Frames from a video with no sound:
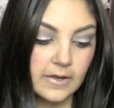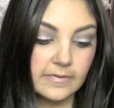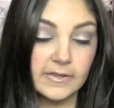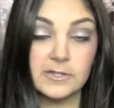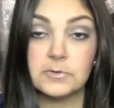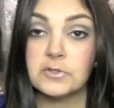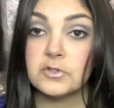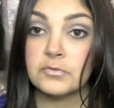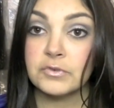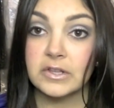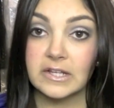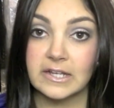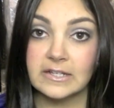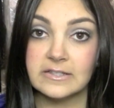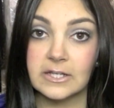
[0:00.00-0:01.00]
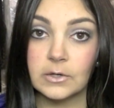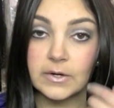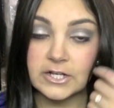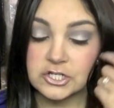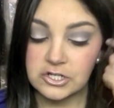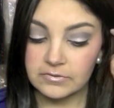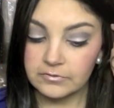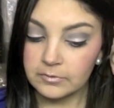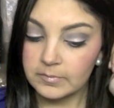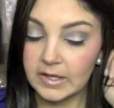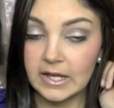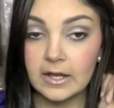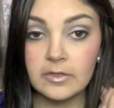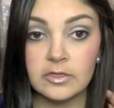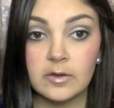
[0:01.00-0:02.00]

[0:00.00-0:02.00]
This was a really easy question for me.